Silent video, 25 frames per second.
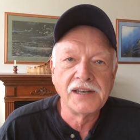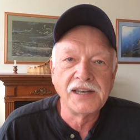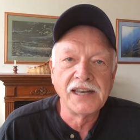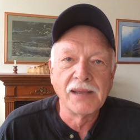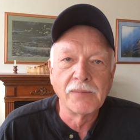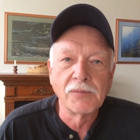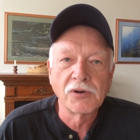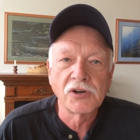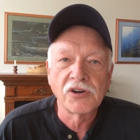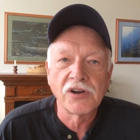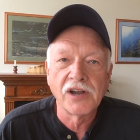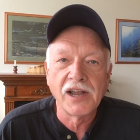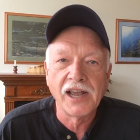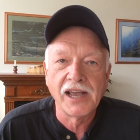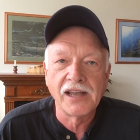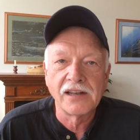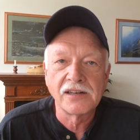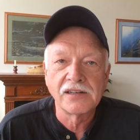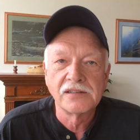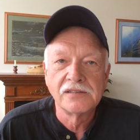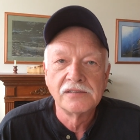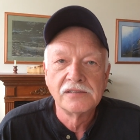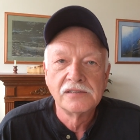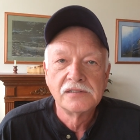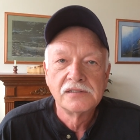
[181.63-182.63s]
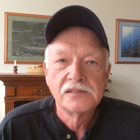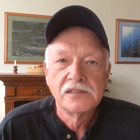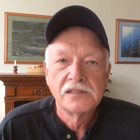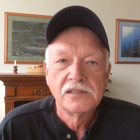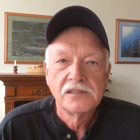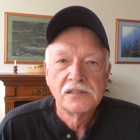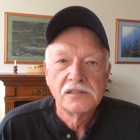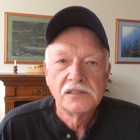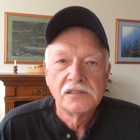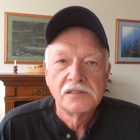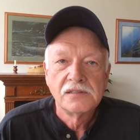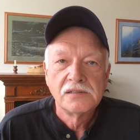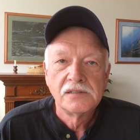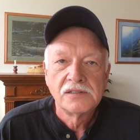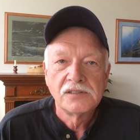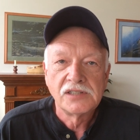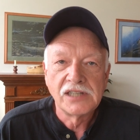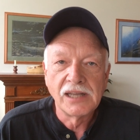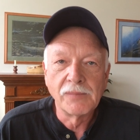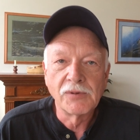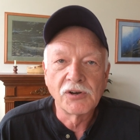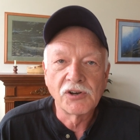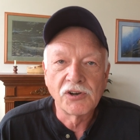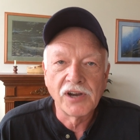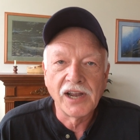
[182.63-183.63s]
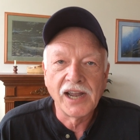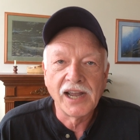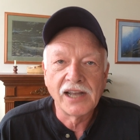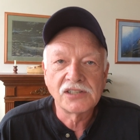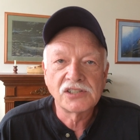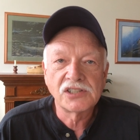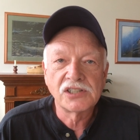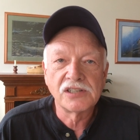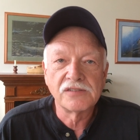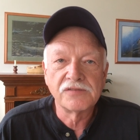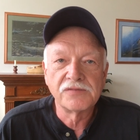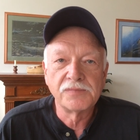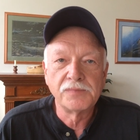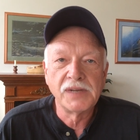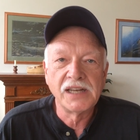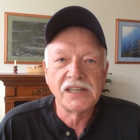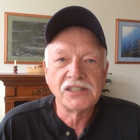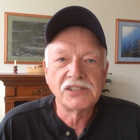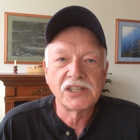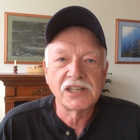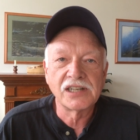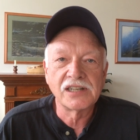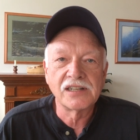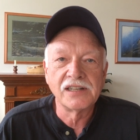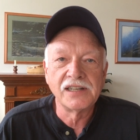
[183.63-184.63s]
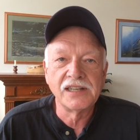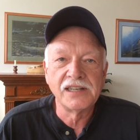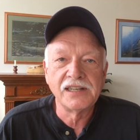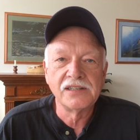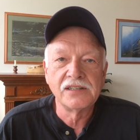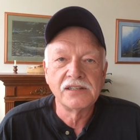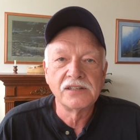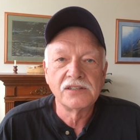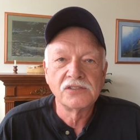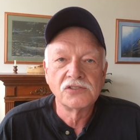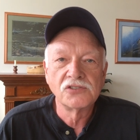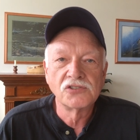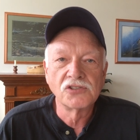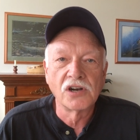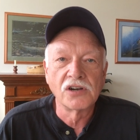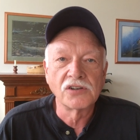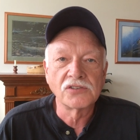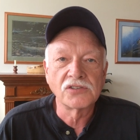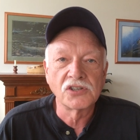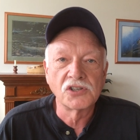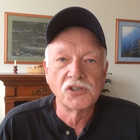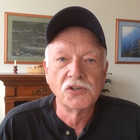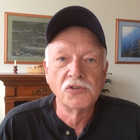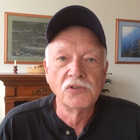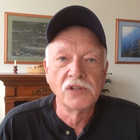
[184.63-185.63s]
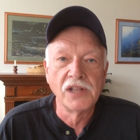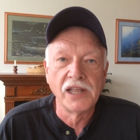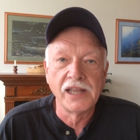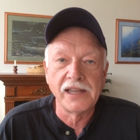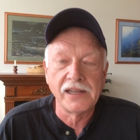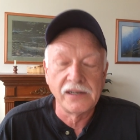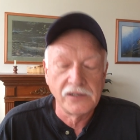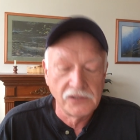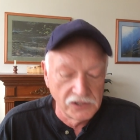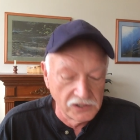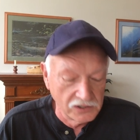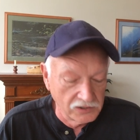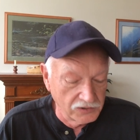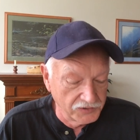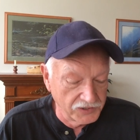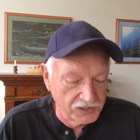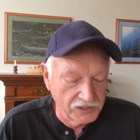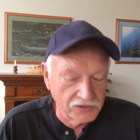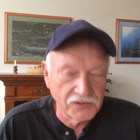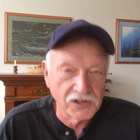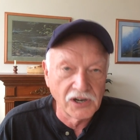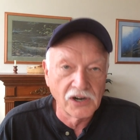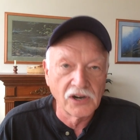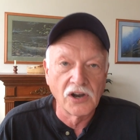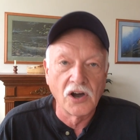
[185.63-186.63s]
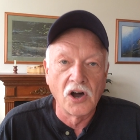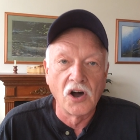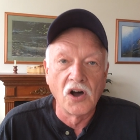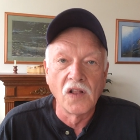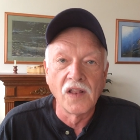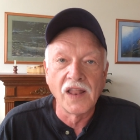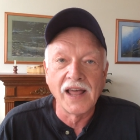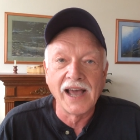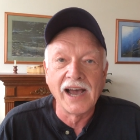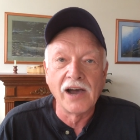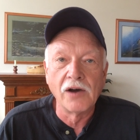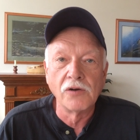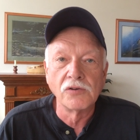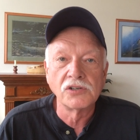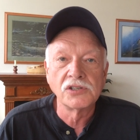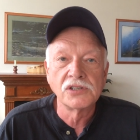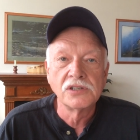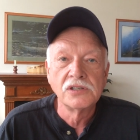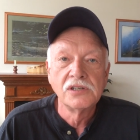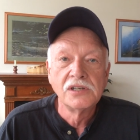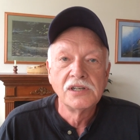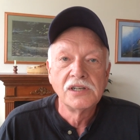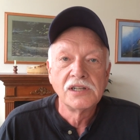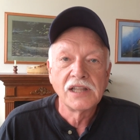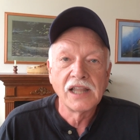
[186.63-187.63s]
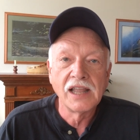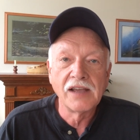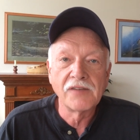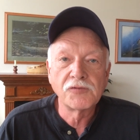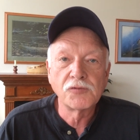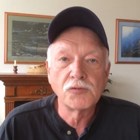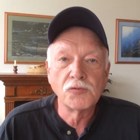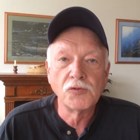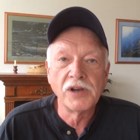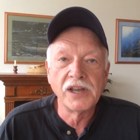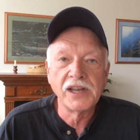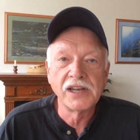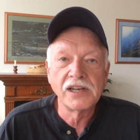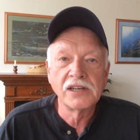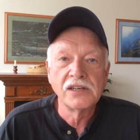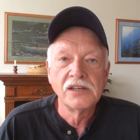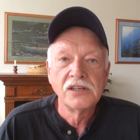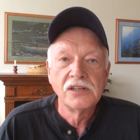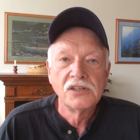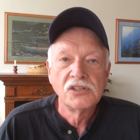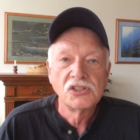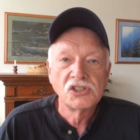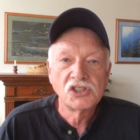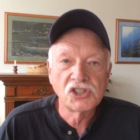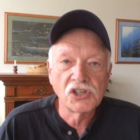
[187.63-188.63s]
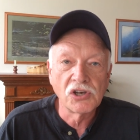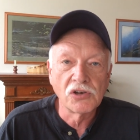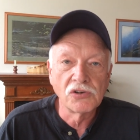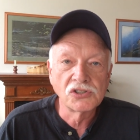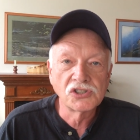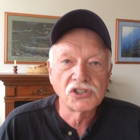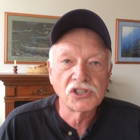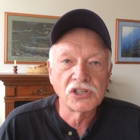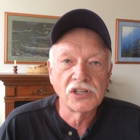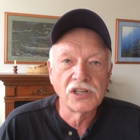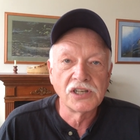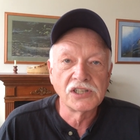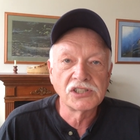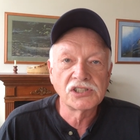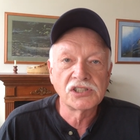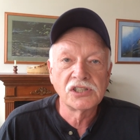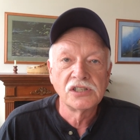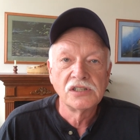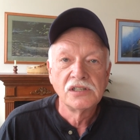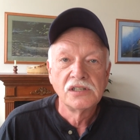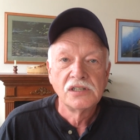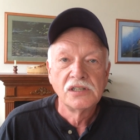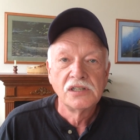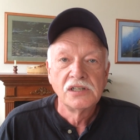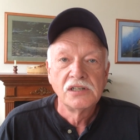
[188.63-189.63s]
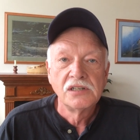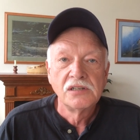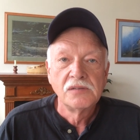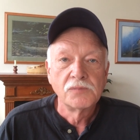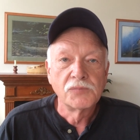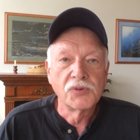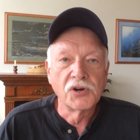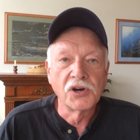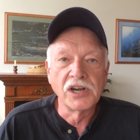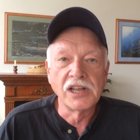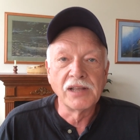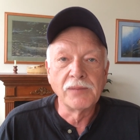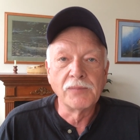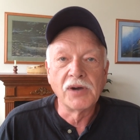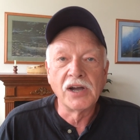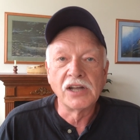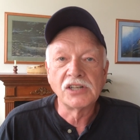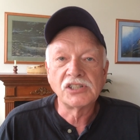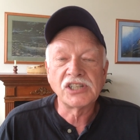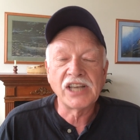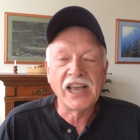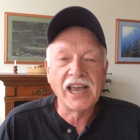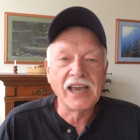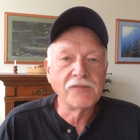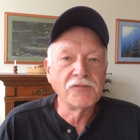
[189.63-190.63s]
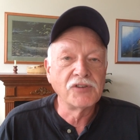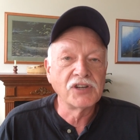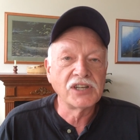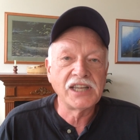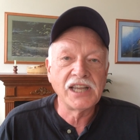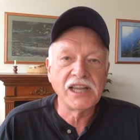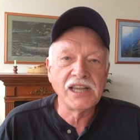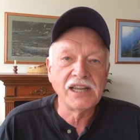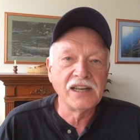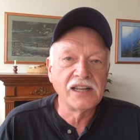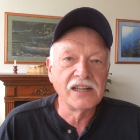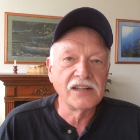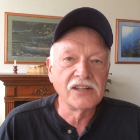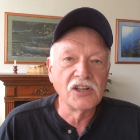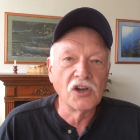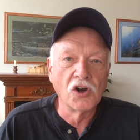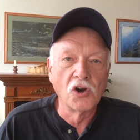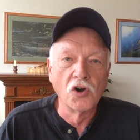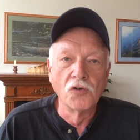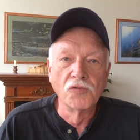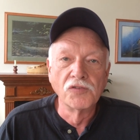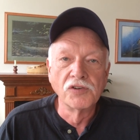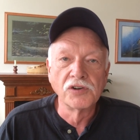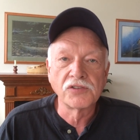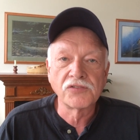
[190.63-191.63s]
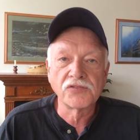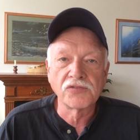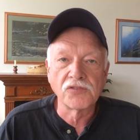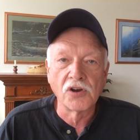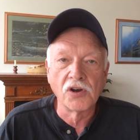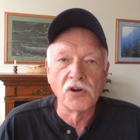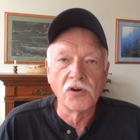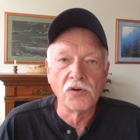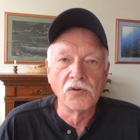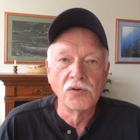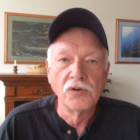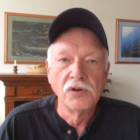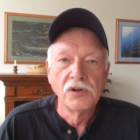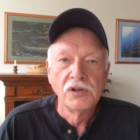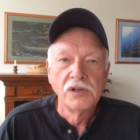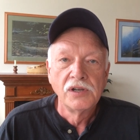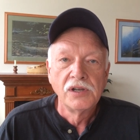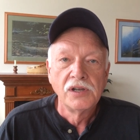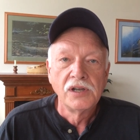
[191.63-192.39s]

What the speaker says: Democrats have basically drunk the Kool-Aid. They're all out left-wing socialist, pretty much advocating the overthrow